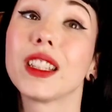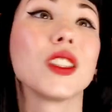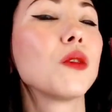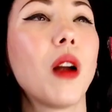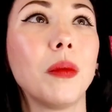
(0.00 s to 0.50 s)

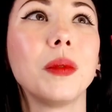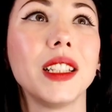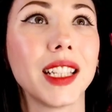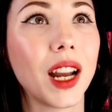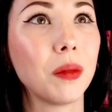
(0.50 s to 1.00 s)
This is
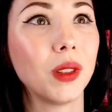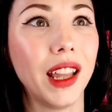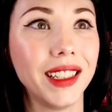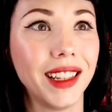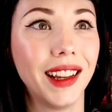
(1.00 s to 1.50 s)
probably a
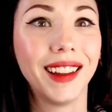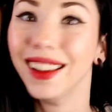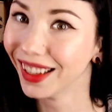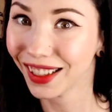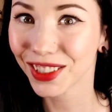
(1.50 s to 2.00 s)
terrible idea.
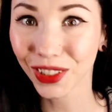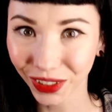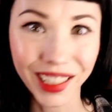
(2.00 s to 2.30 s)
So